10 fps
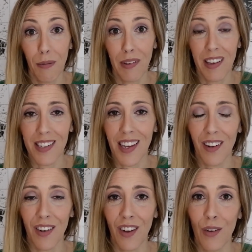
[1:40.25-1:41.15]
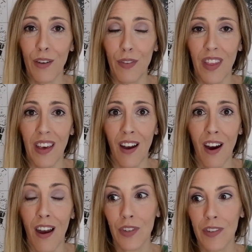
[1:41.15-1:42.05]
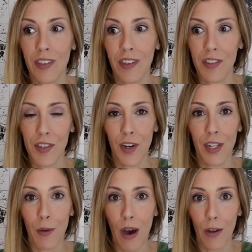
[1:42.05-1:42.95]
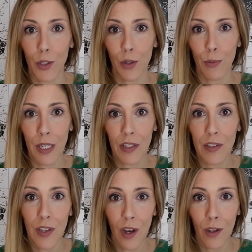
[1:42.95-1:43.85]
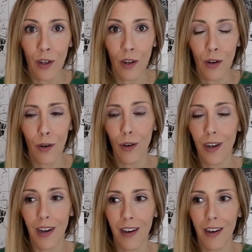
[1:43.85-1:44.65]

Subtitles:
Because I don't know if they are just concerned about you being solo.